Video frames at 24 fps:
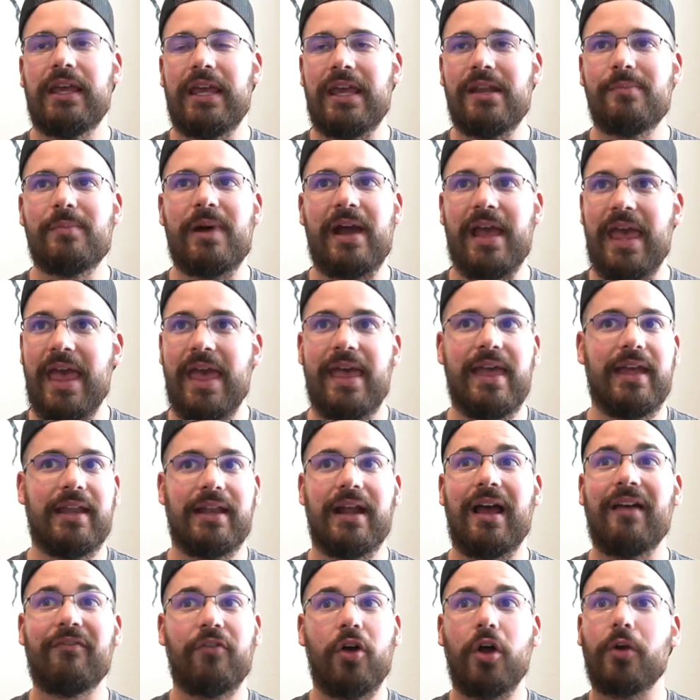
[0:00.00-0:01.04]
in my head,
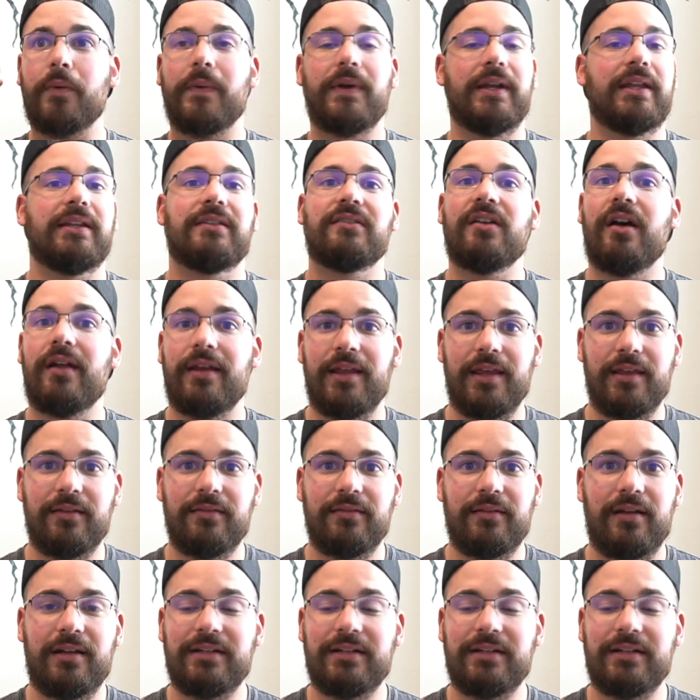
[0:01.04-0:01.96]
I've already done it.